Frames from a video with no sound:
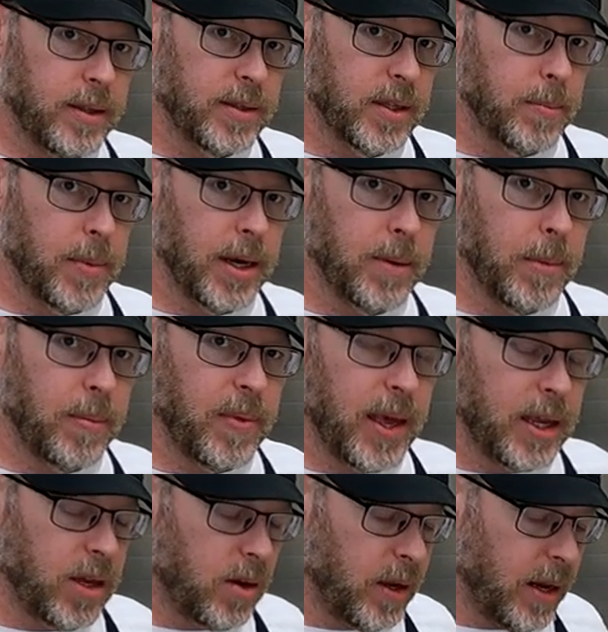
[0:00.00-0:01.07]
is the minimum
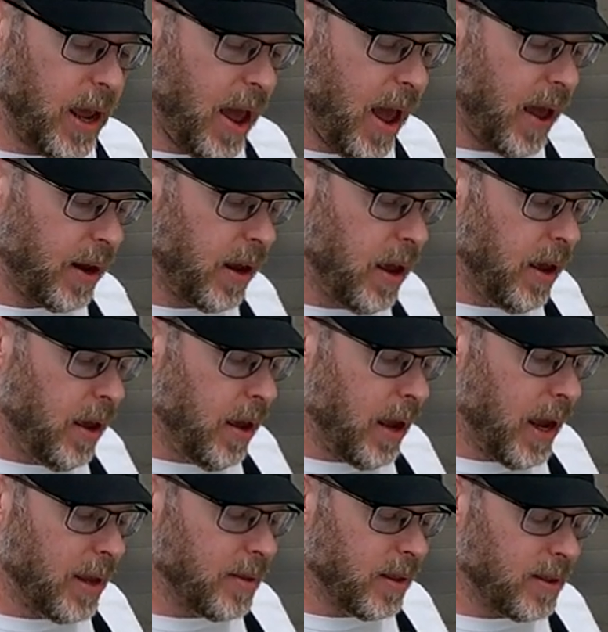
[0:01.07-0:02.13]
that you can add.
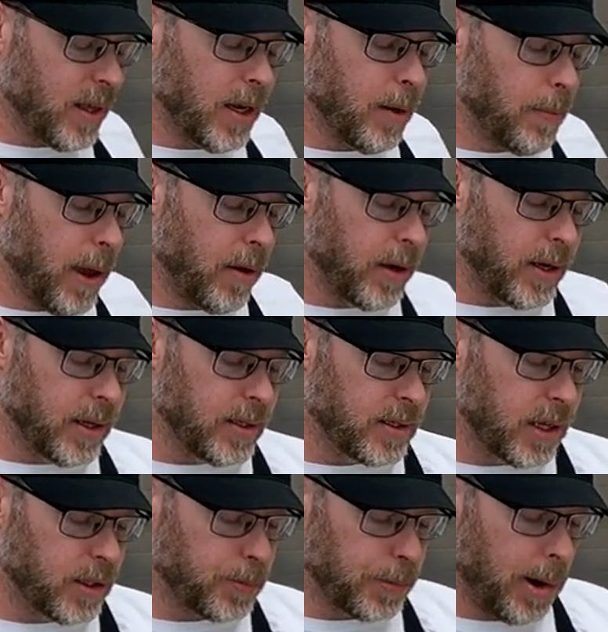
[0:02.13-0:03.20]
And the thing about it
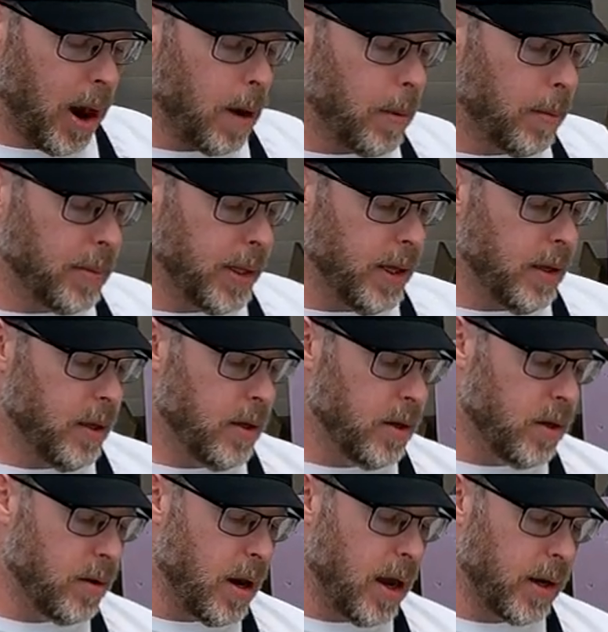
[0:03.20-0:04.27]
is probably
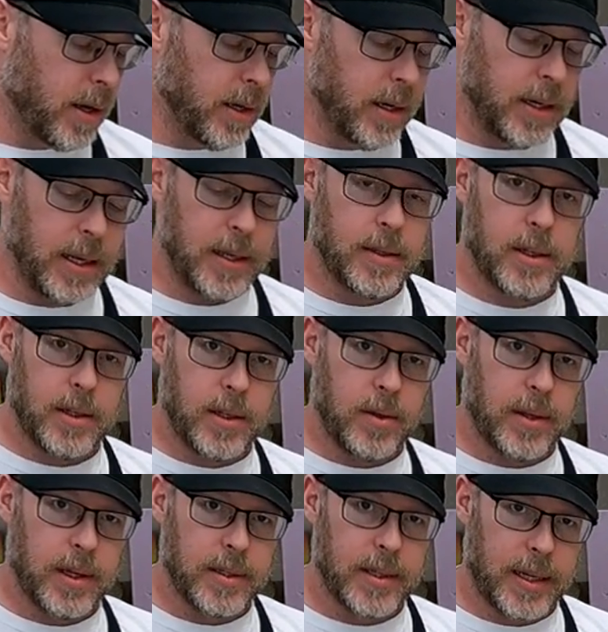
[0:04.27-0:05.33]
you're not going to need to do
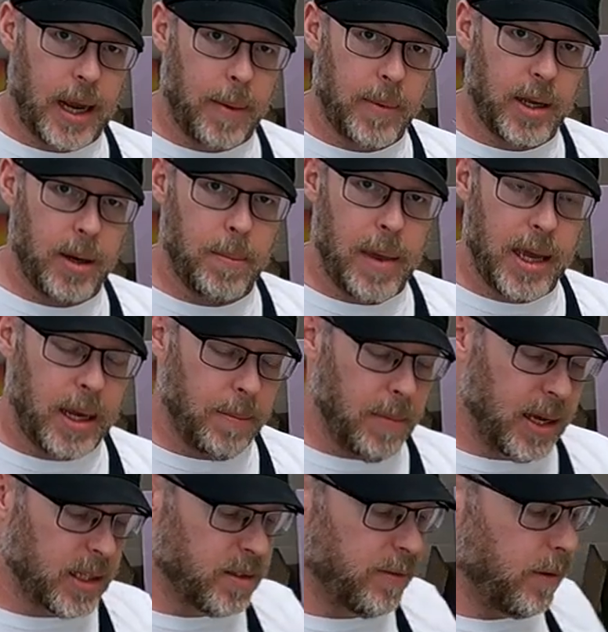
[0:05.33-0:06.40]
this. Like, I'm going to make a mix